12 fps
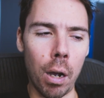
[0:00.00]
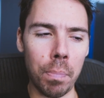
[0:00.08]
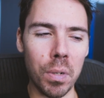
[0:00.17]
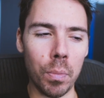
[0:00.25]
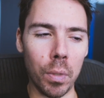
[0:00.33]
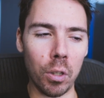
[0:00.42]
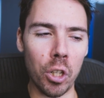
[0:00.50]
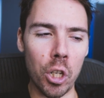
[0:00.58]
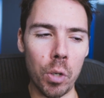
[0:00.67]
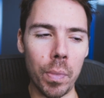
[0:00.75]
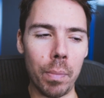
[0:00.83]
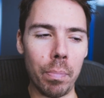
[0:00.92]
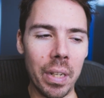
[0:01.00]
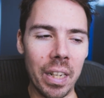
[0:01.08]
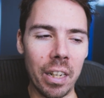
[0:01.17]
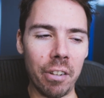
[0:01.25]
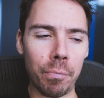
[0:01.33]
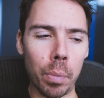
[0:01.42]
optimal human
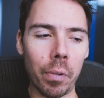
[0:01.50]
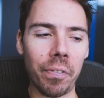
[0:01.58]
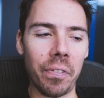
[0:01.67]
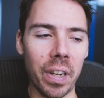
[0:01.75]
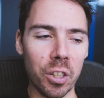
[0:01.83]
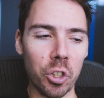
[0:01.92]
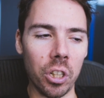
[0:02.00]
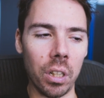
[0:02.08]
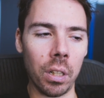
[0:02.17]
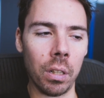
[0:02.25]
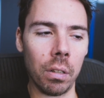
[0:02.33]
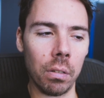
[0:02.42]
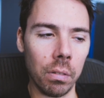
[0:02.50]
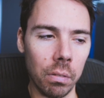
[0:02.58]
being of perfection?